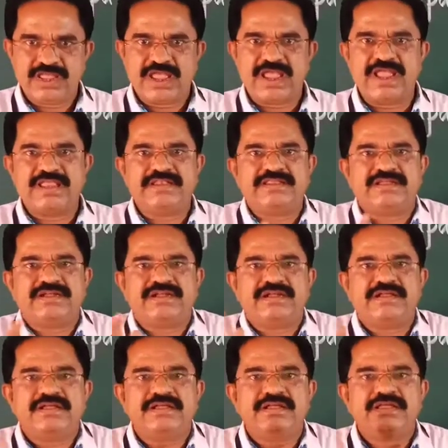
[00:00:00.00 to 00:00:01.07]

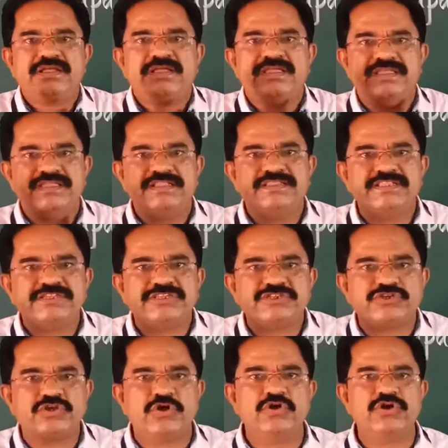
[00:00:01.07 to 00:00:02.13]
And in this
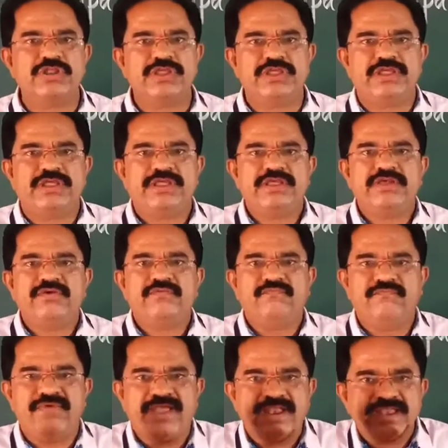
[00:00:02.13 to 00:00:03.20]
story,
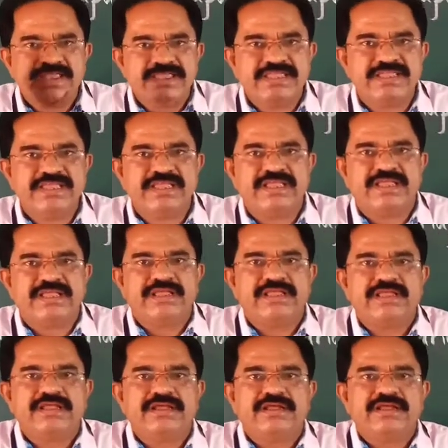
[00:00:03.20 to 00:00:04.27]
when he
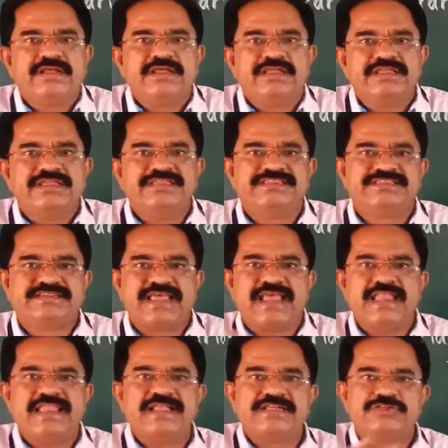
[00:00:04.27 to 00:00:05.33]
is
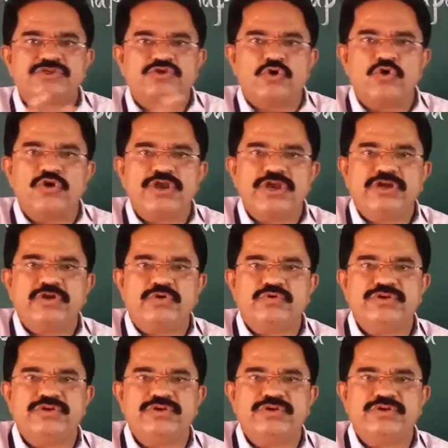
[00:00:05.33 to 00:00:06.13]
telling the story to